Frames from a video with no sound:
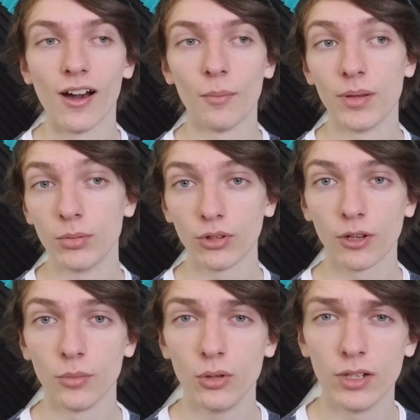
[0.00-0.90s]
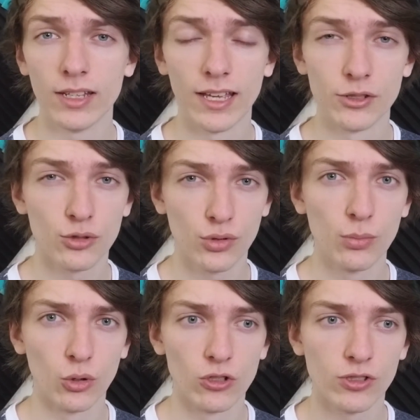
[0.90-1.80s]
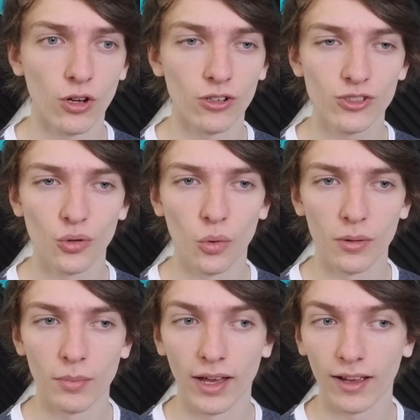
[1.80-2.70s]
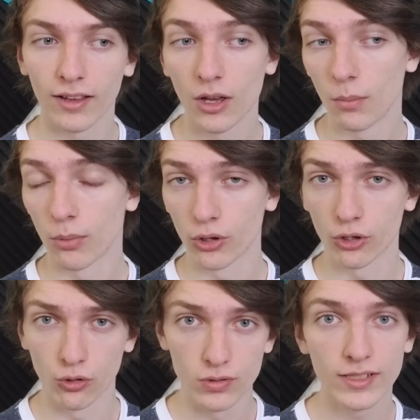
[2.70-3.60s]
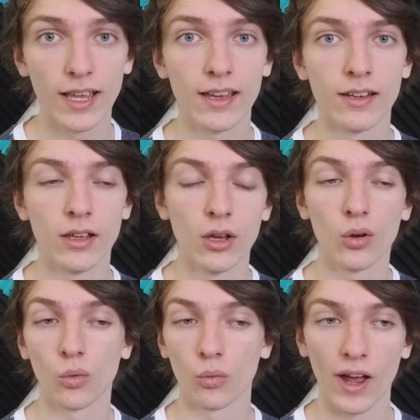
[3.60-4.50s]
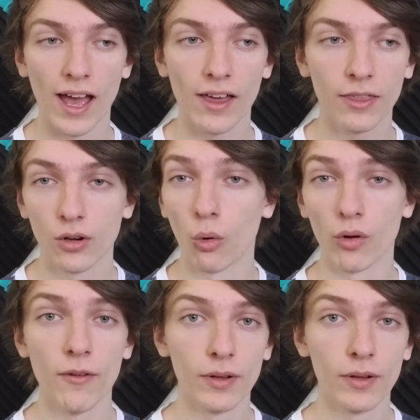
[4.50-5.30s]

people in the community and streamers also want back Burning Crusade, Wrath, or even